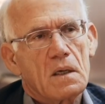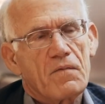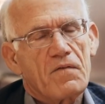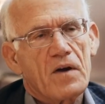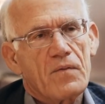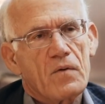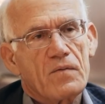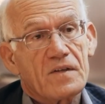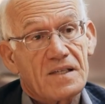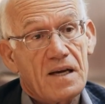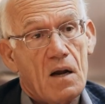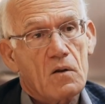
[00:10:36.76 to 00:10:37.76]
in favor of the
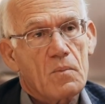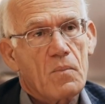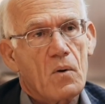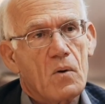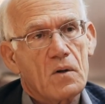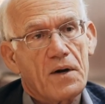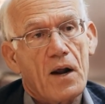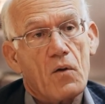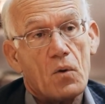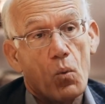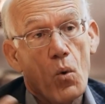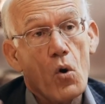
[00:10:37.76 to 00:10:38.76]
salad bowl, and now
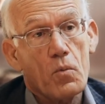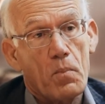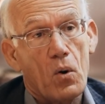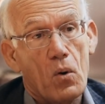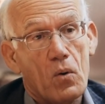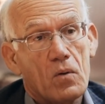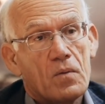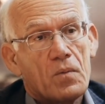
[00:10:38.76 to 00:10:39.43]
the right. woke bowl